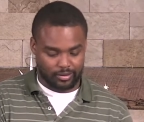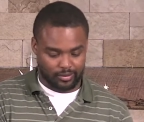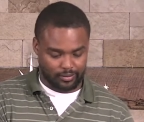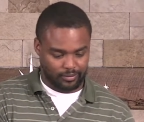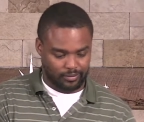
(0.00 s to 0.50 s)

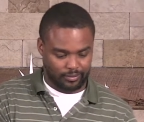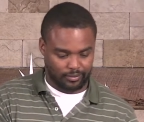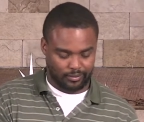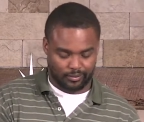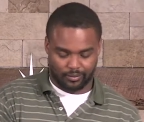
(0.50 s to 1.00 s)

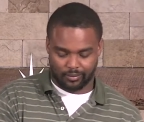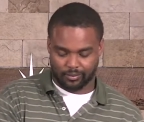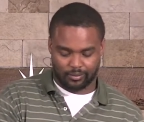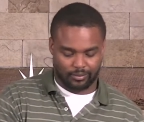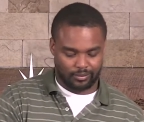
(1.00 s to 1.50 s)

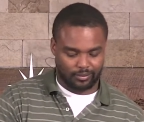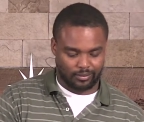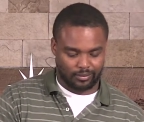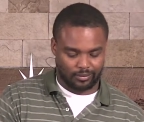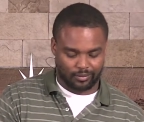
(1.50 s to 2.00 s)

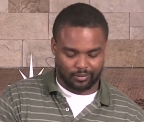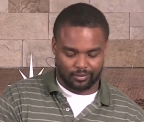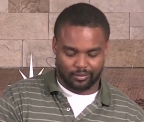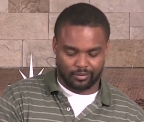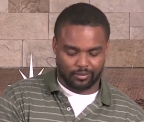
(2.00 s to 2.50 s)

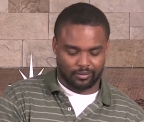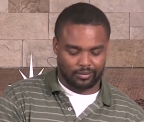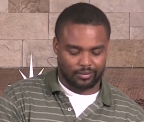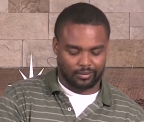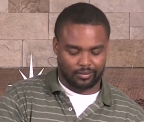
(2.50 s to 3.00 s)

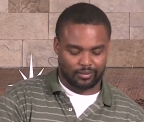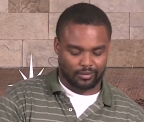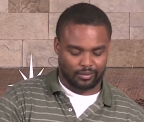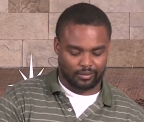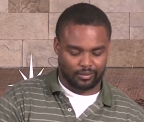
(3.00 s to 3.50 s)

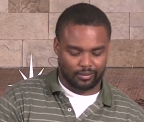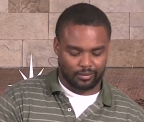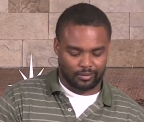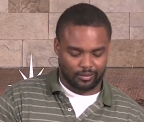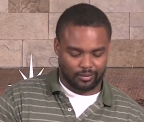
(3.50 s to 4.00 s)

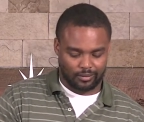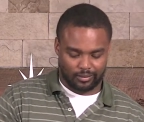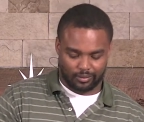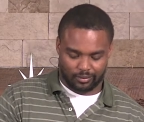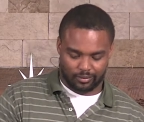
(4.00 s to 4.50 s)

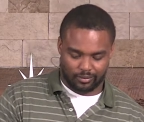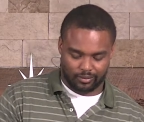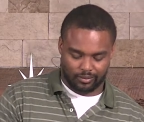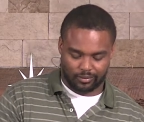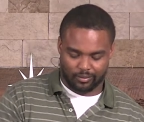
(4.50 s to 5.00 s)

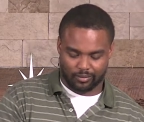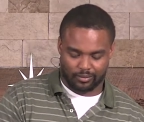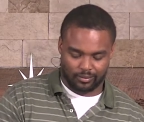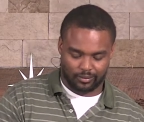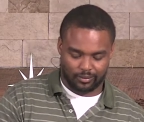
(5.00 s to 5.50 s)

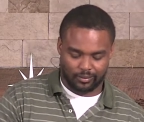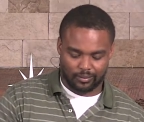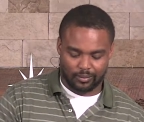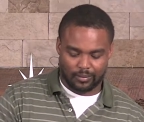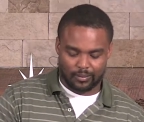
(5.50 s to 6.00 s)
No one is speaking in this clip.